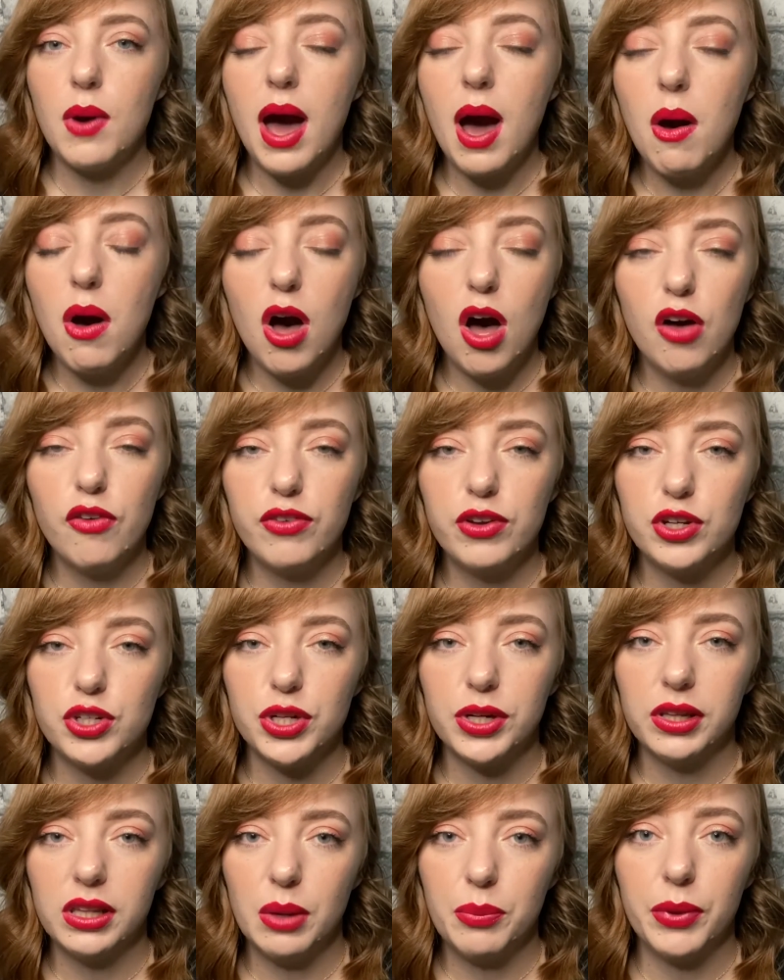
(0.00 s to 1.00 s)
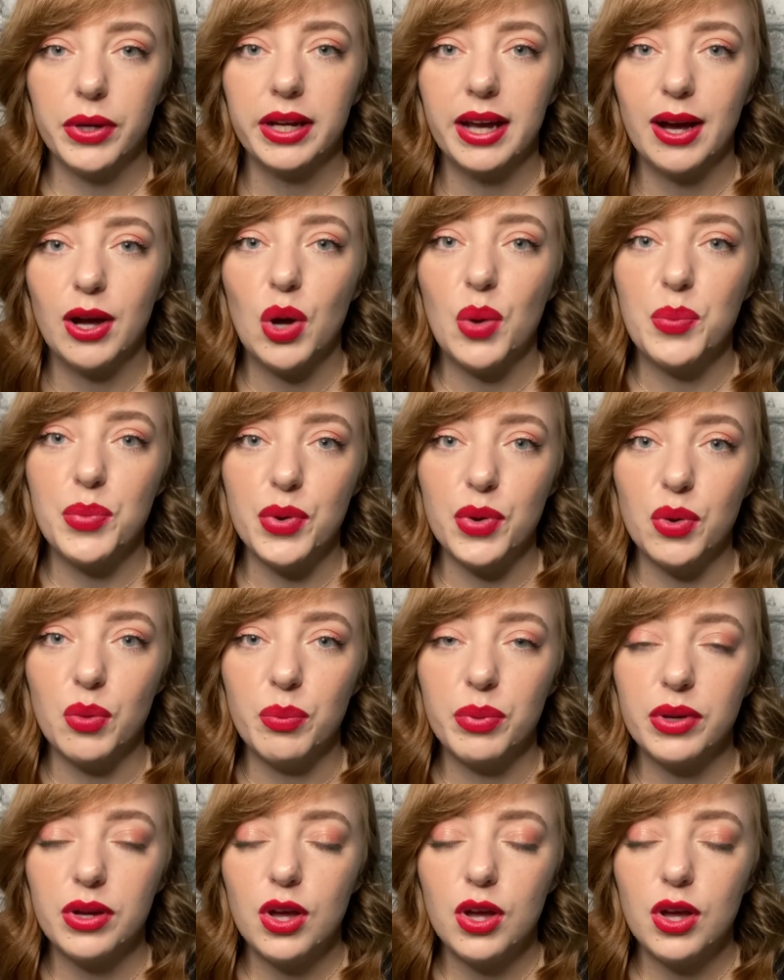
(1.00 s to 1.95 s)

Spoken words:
How often should a leopard gecko poop?